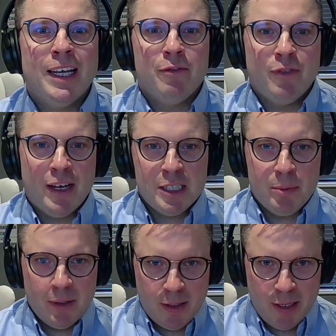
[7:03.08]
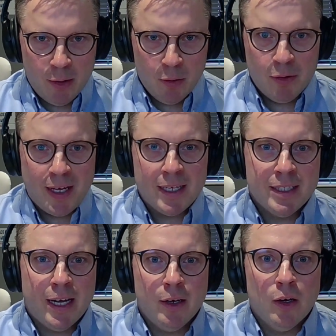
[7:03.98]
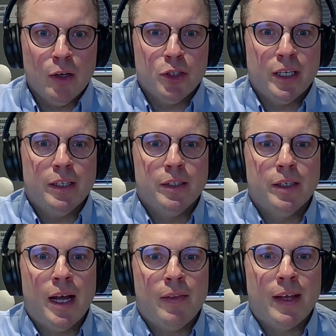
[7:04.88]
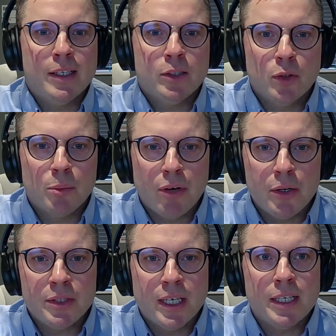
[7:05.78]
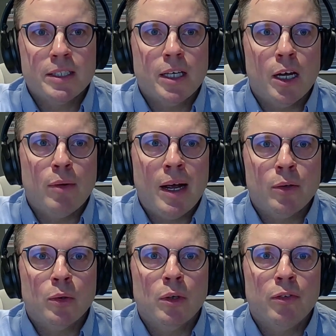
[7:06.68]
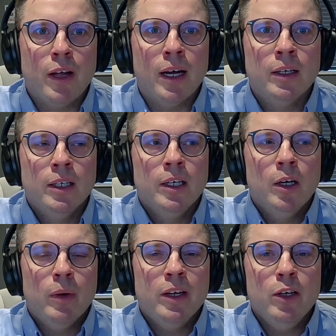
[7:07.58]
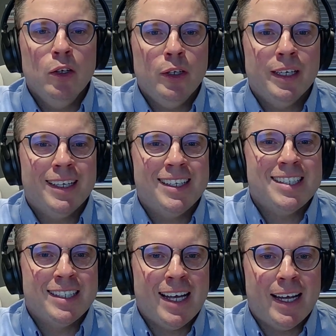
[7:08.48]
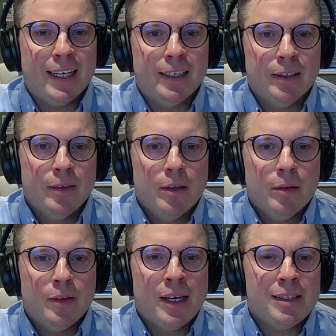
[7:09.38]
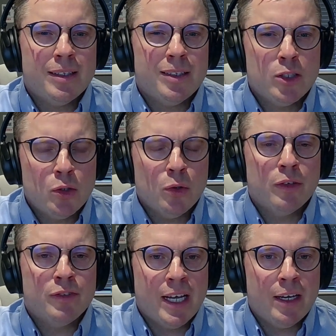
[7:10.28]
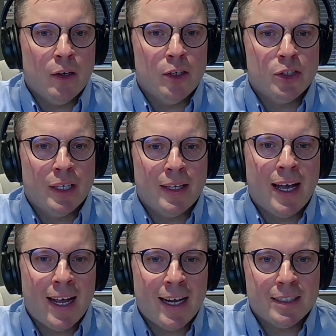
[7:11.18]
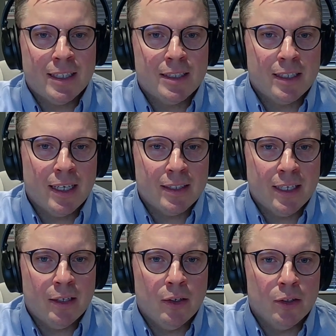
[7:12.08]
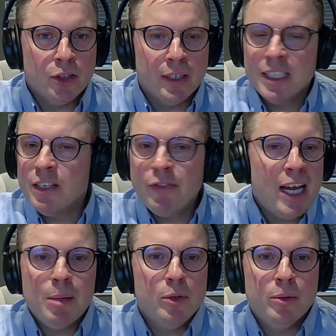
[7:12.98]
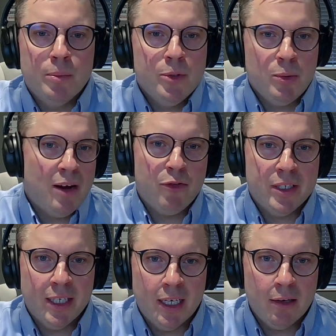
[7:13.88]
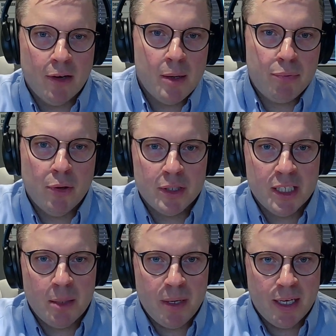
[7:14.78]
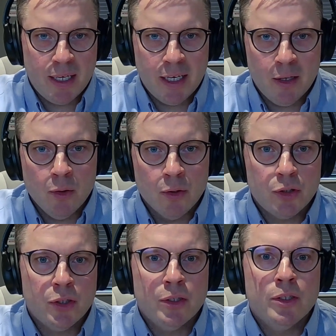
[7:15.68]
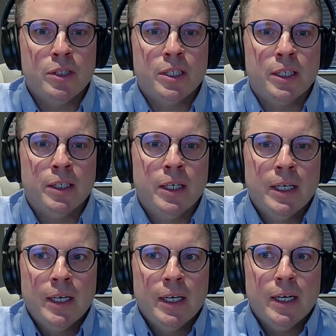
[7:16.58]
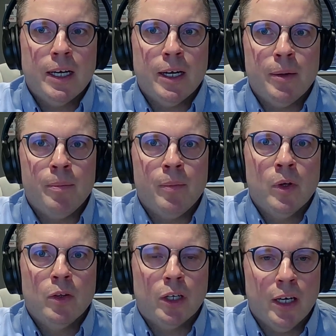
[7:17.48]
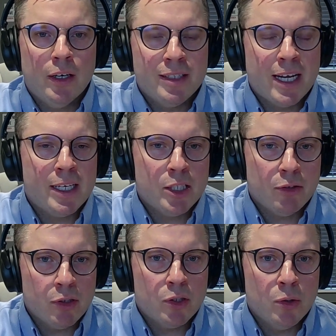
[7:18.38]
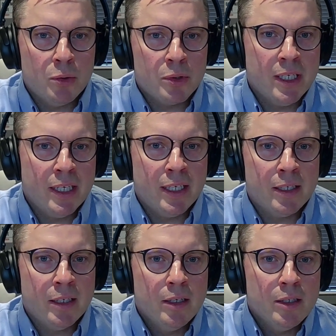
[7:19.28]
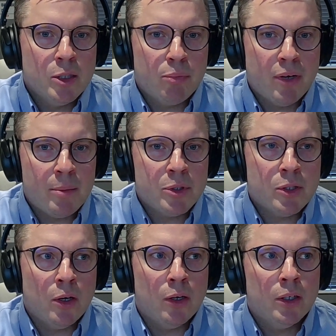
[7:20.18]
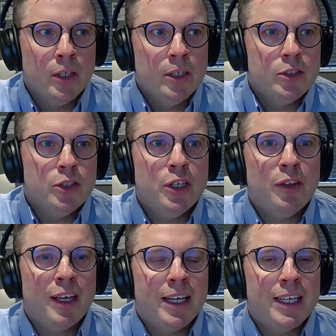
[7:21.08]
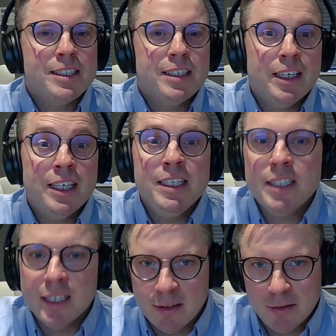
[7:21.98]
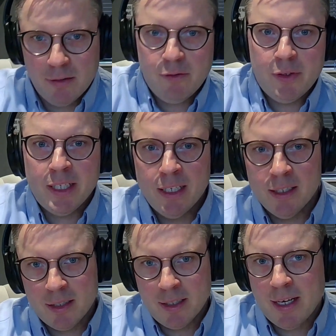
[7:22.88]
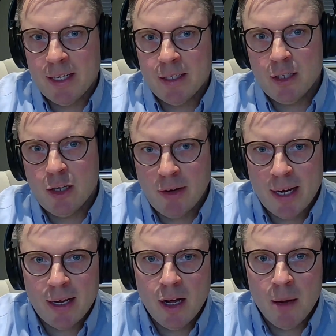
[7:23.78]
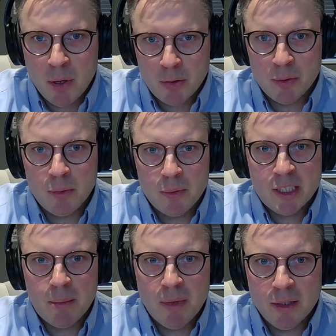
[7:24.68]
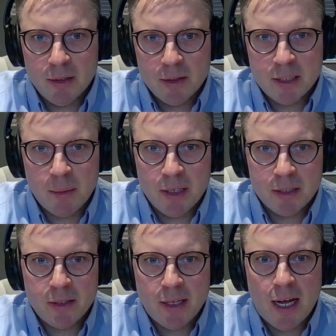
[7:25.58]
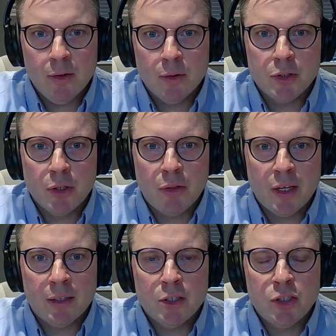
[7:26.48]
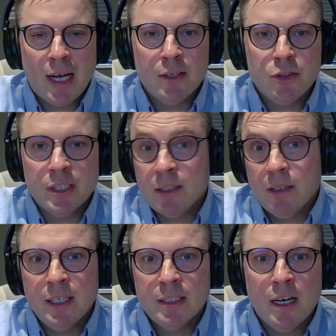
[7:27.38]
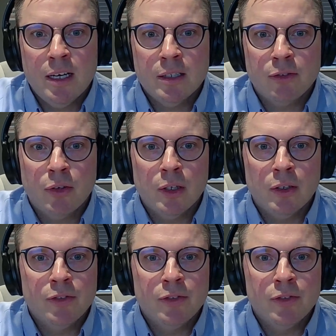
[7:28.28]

investment in all of that technology and that sort of process around all of that, when you look at it today, that sort of technology and that access to that technology is available to every dealer, right? Proxy bidding in auctions and the kind of data and tools needed to prep stock. So do you think it's easier for dealers today to create a model similar to that? Or do you think the challenge is harder for a lot of